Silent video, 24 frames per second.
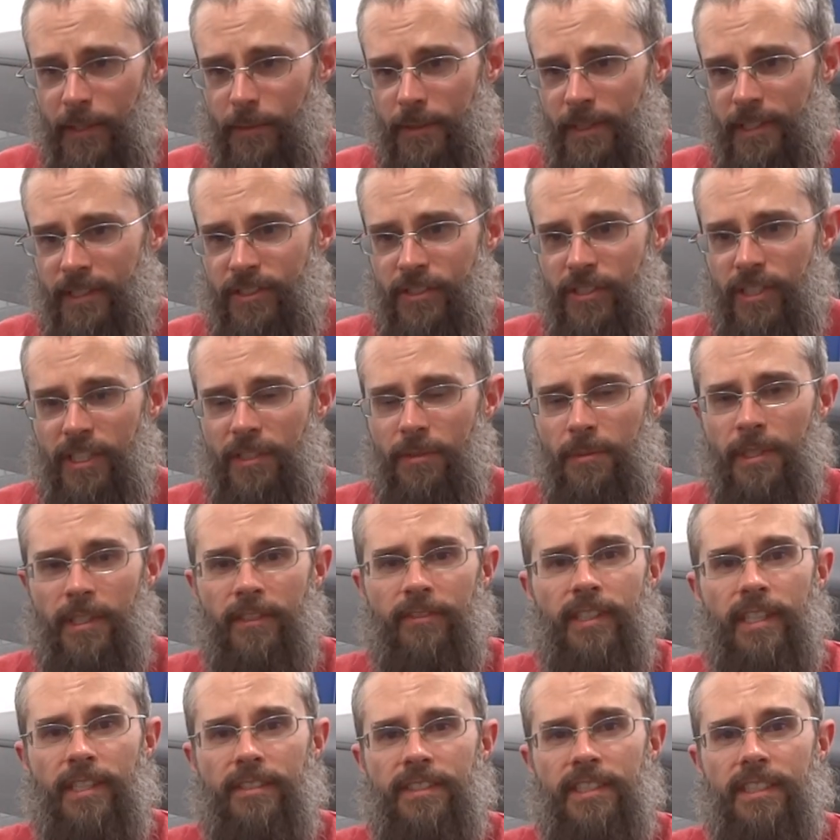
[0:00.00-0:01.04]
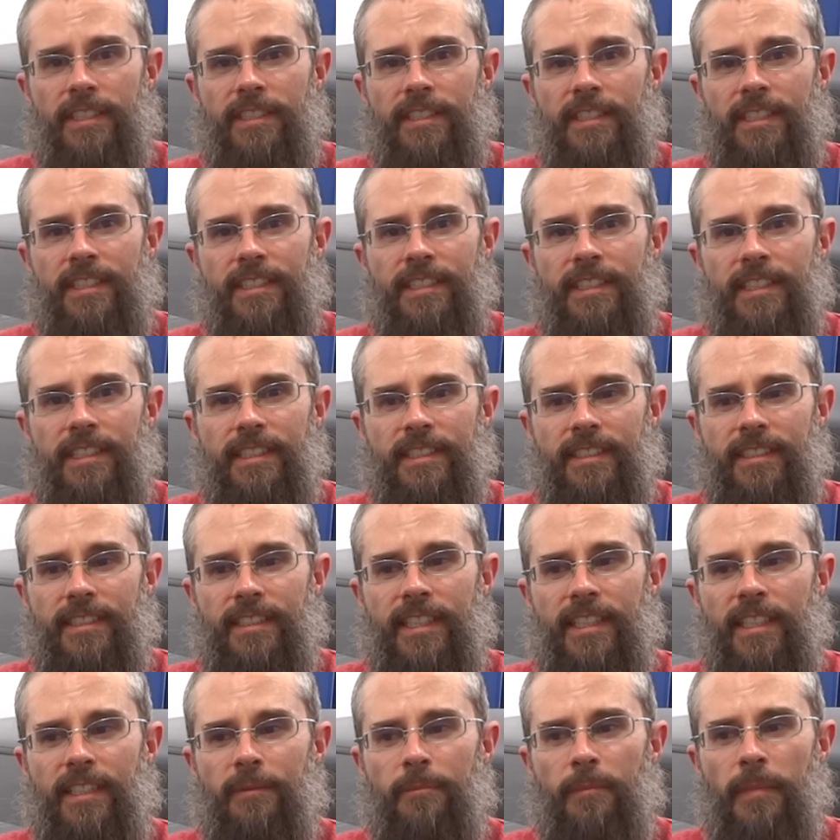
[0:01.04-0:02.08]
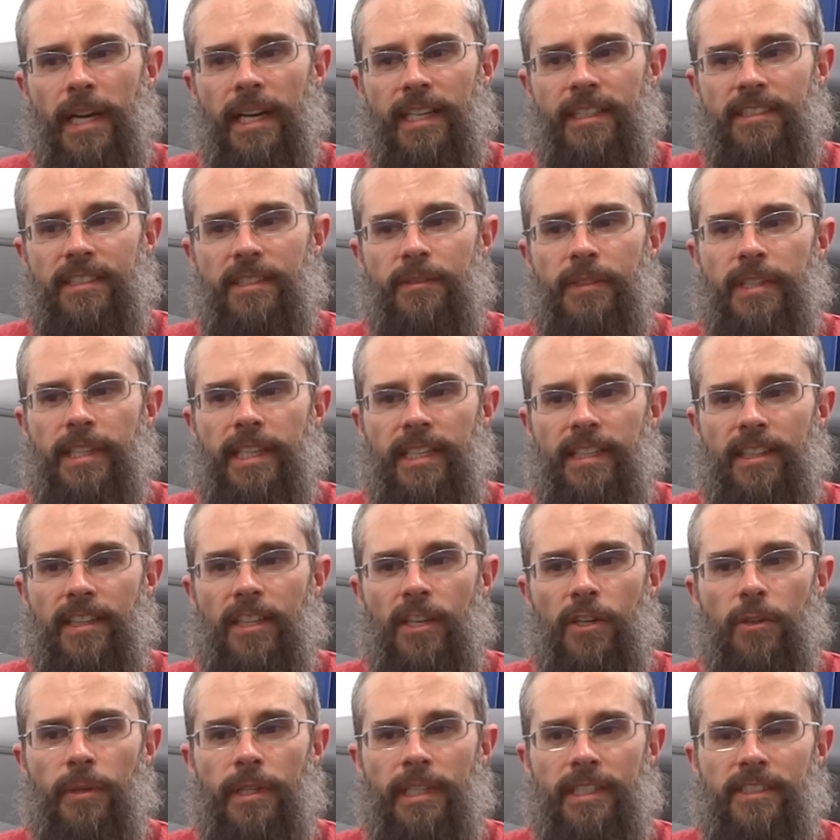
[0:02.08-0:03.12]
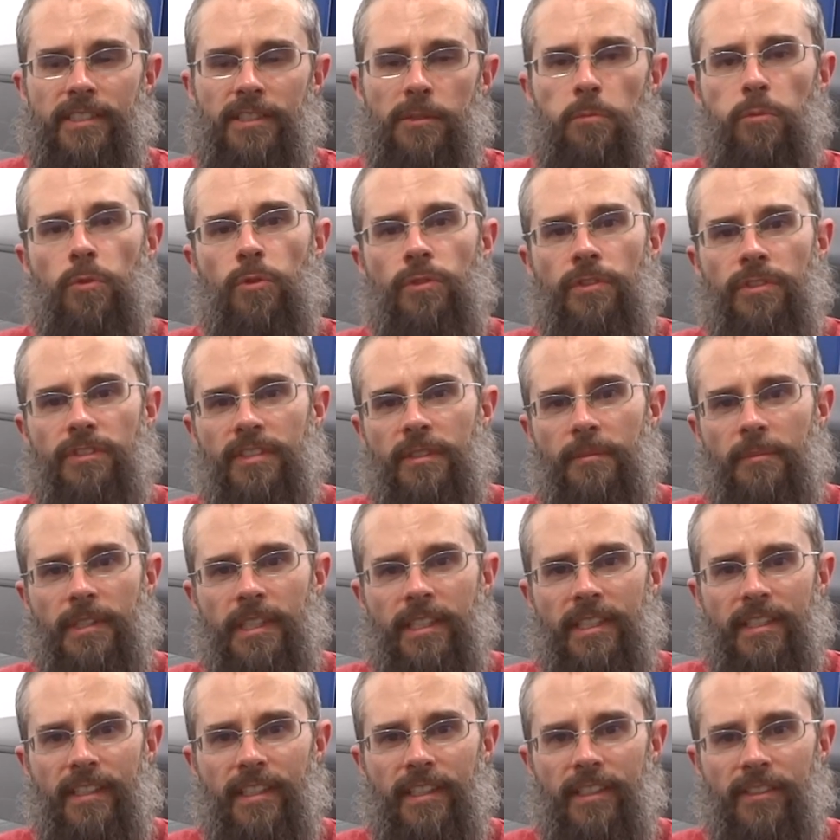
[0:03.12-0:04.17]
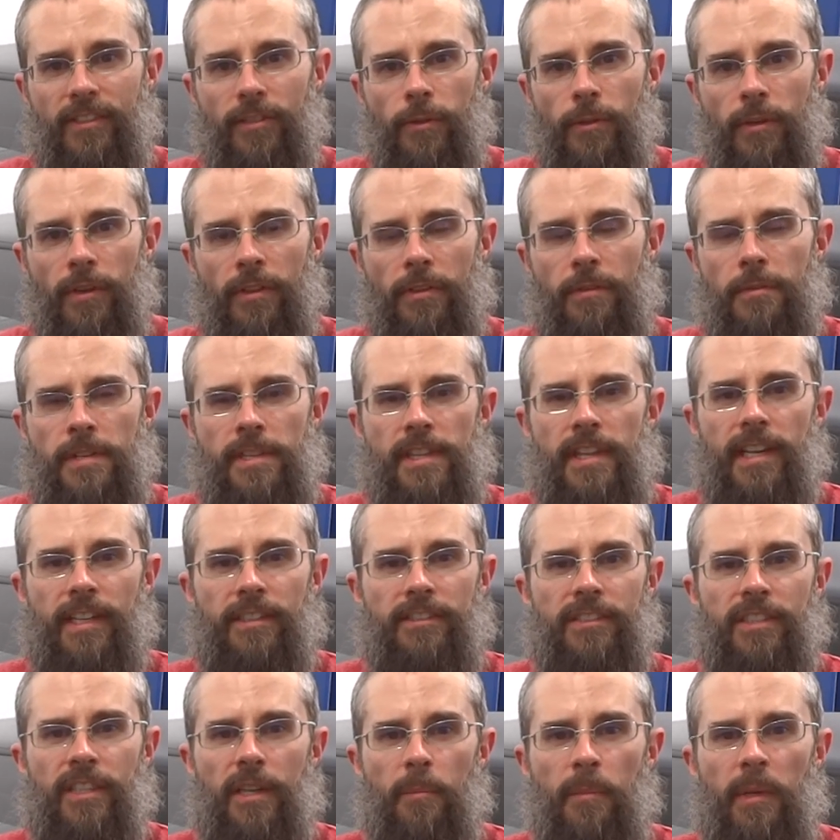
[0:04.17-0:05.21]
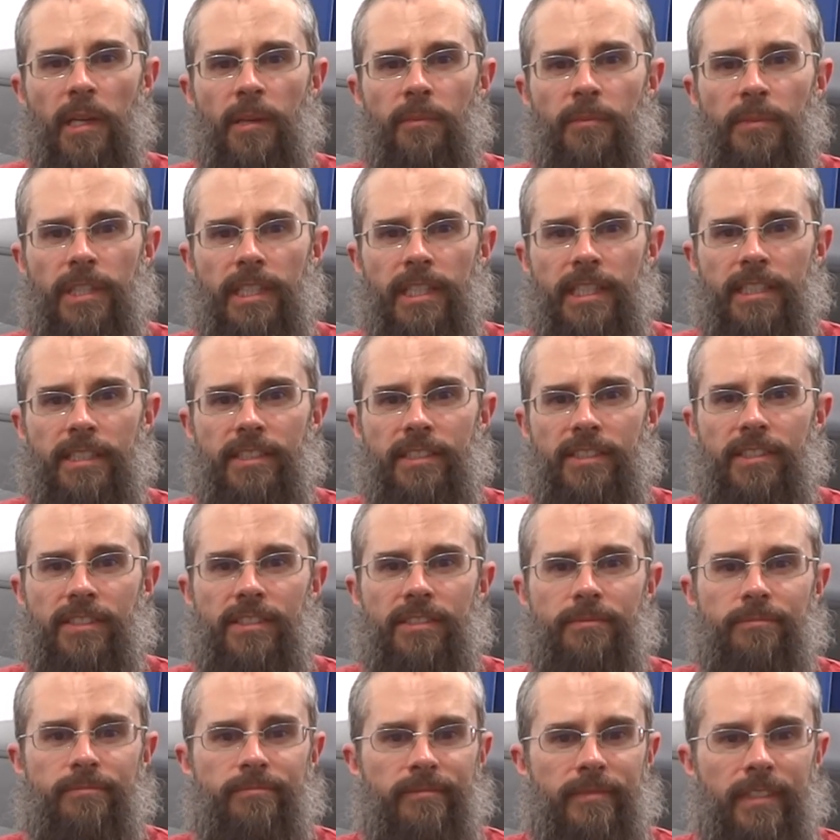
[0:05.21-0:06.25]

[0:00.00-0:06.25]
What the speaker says: with this G25-660 is to get back some of that low-end spool, something in the 2,000 to 3,000 RPM range,